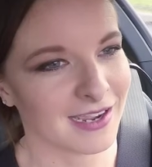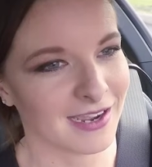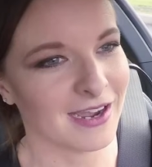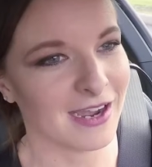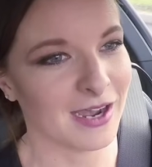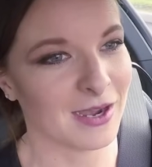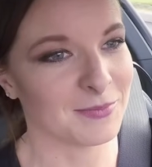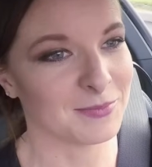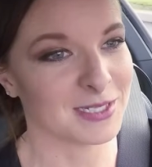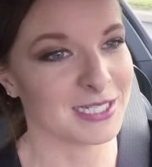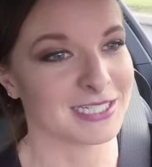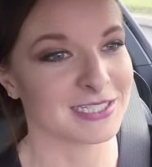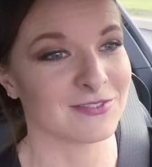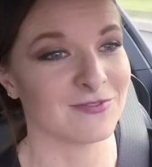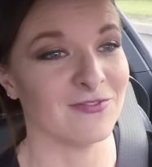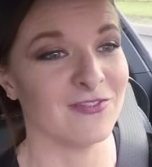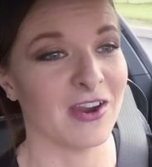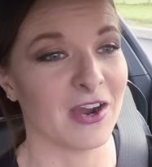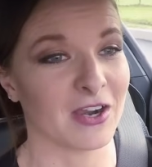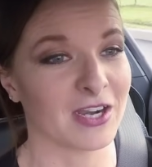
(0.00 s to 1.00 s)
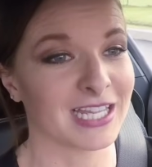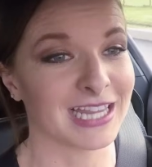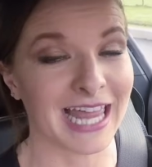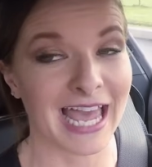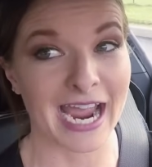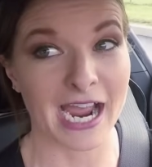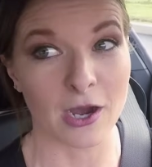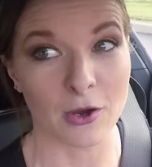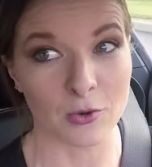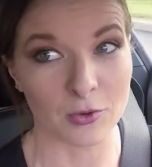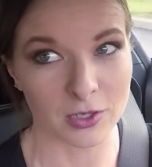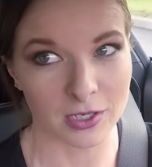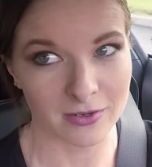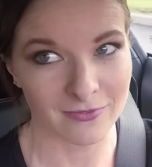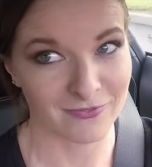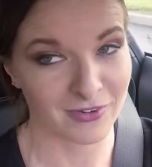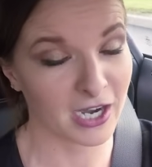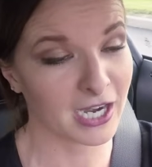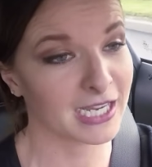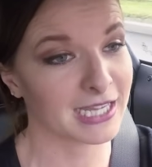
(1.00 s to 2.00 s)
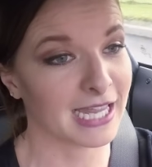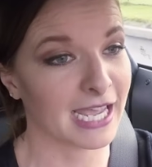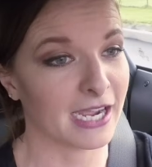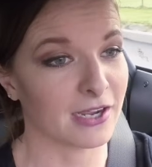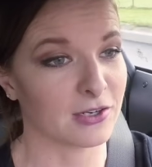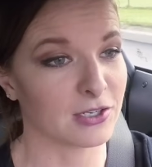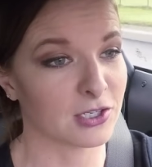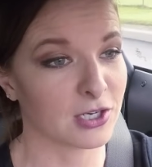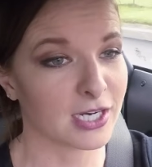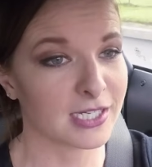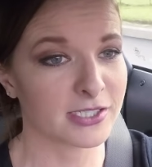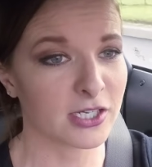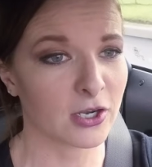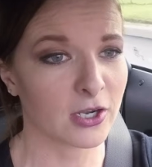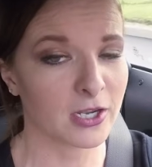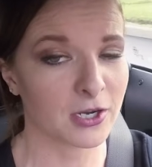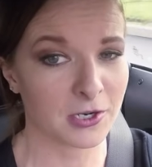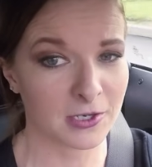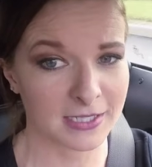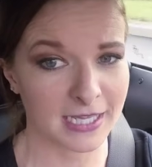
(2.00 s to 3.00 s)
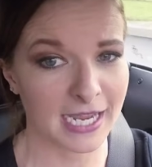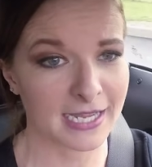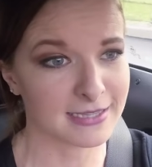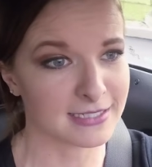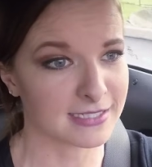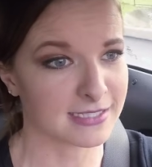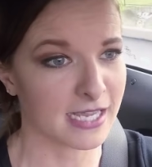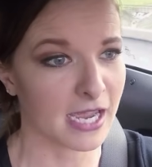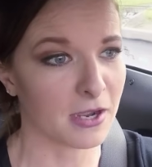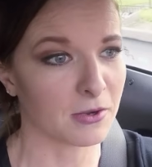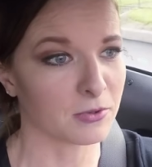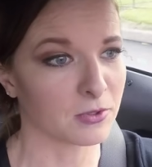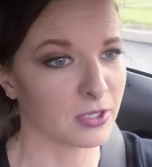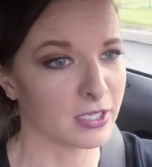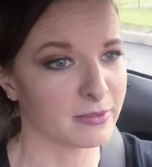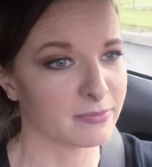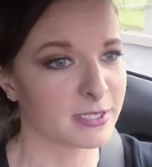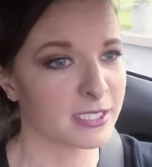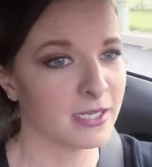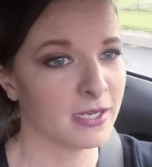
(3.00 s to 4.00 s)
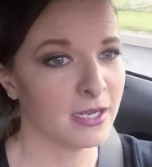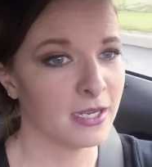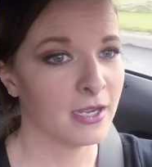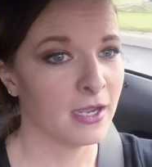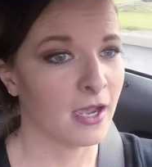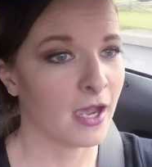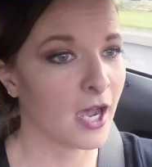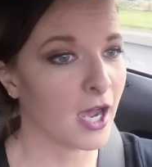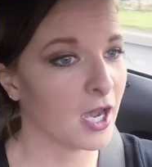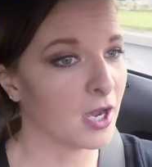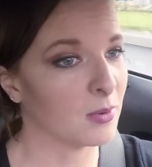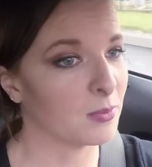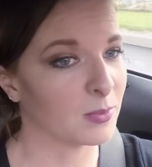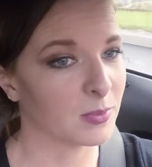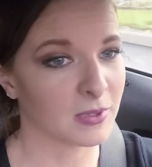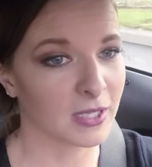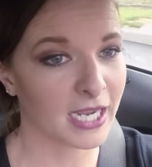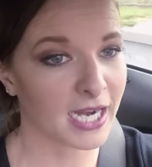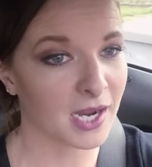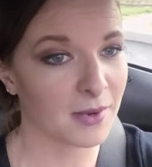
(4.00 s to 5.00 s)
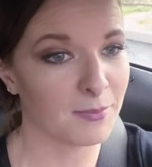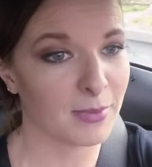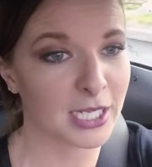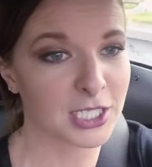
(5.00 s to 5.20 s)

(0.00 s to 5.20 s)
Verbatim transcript: Um, it's very loud, very loud, and you guys already heard that in the sound clips. Um, like I